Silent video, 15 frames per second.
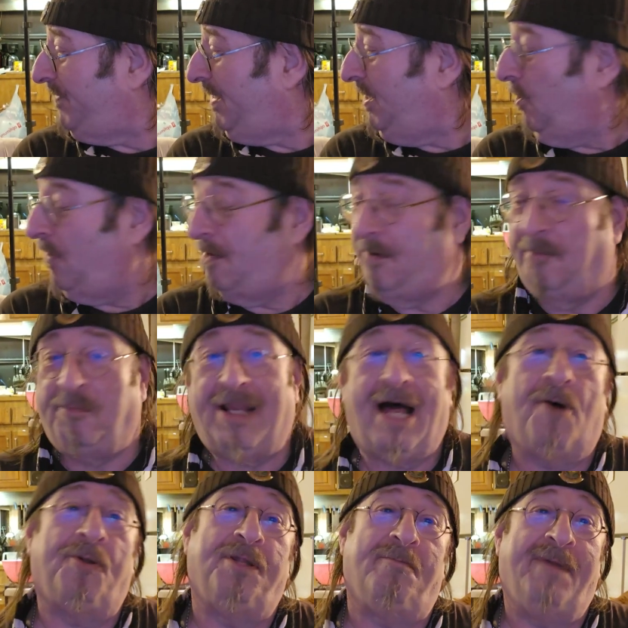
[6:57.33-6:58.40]
you know, they've been
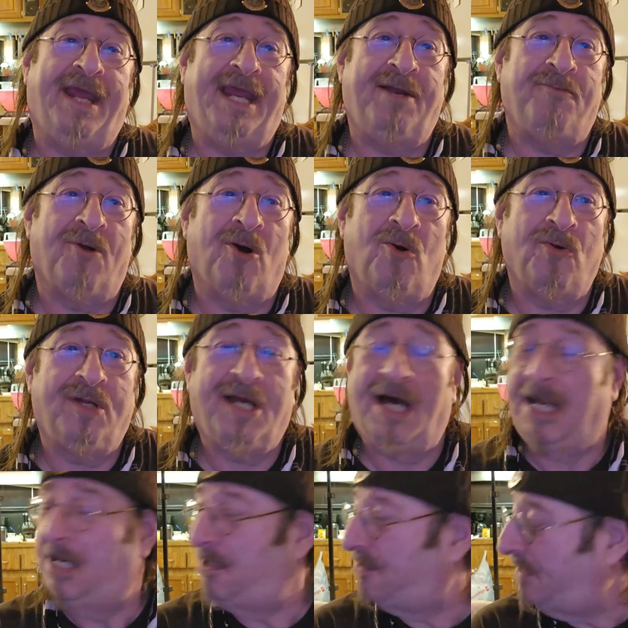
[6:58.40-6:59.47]
plowing the main road
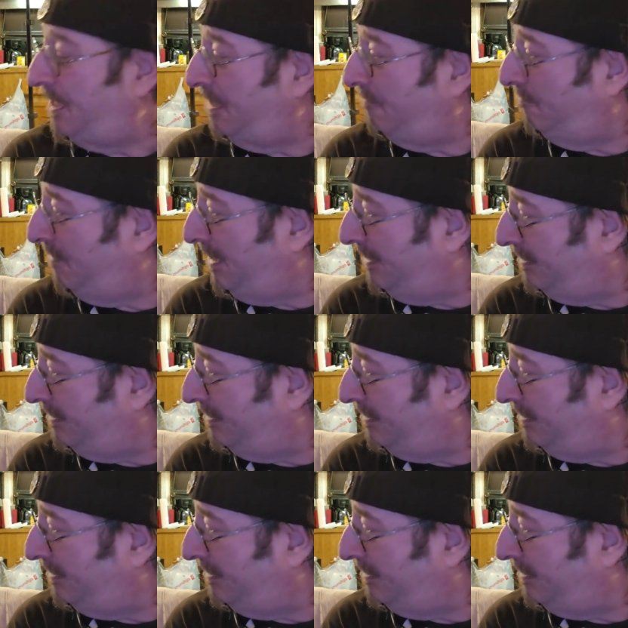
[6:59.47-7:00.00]
kind of thing, but